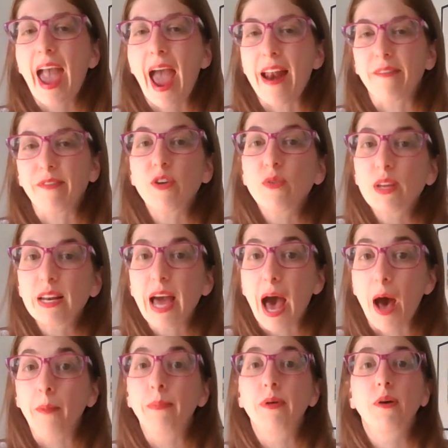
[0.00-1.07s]
And if you need
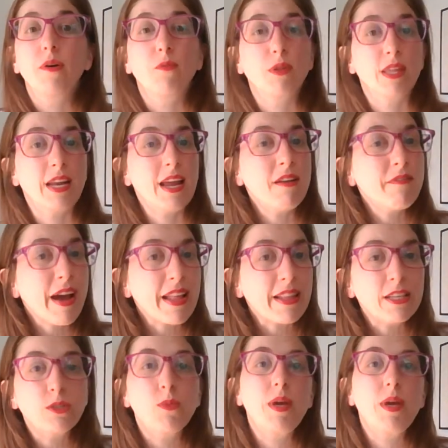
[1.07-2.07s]
help with an invite list,